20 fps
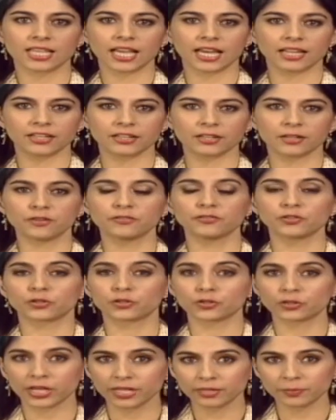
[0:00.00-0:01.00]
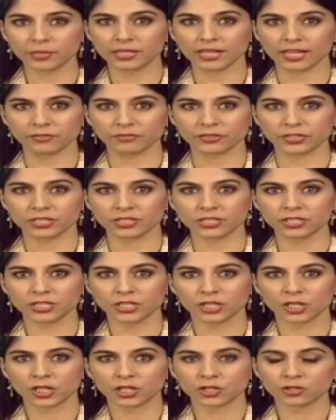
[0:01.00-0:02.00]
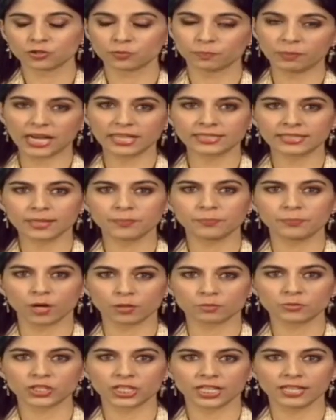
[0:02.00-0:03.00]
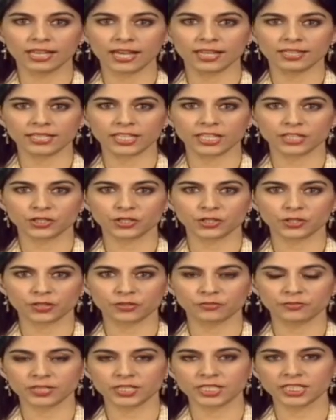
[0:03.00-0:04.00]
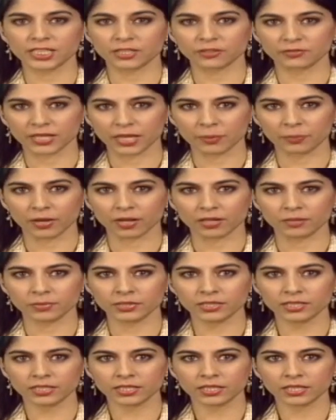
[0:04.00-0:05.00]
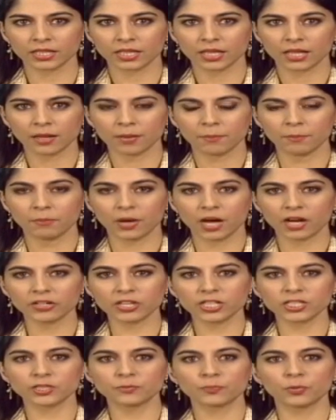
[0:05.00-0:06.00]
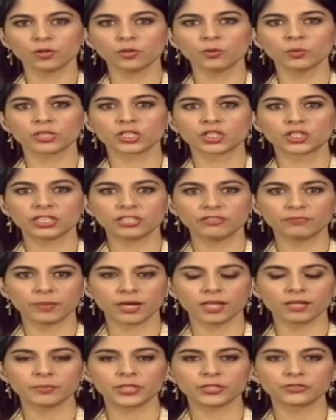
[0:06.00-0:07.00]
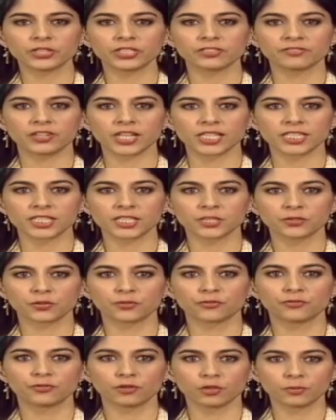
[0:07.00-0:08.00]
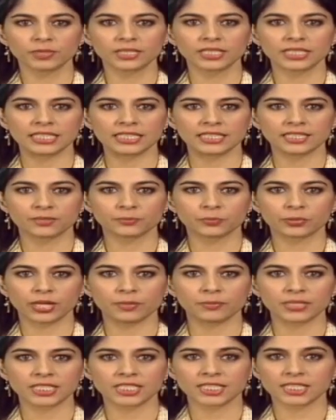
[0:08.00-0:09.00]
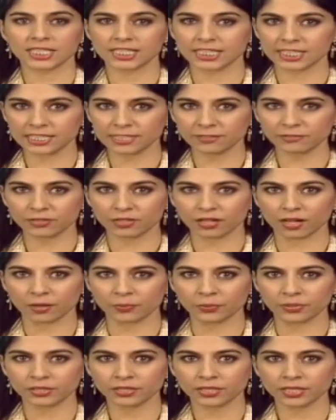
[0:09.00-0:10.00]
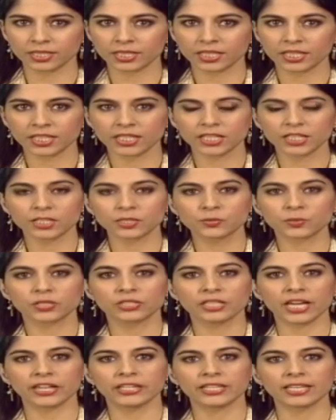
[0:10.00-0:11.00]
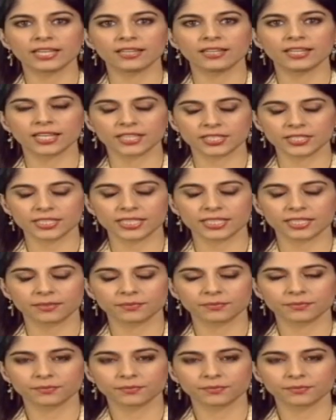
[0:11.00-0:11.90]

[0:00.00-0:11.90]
Canada for credible evidence to back their bombshell allegation on the first day of their parliament, Maria spoke with the chief parliamentary advisor to the former Canadian Prime Minister, Stephen Harper. Here's what Gary Keller had to say.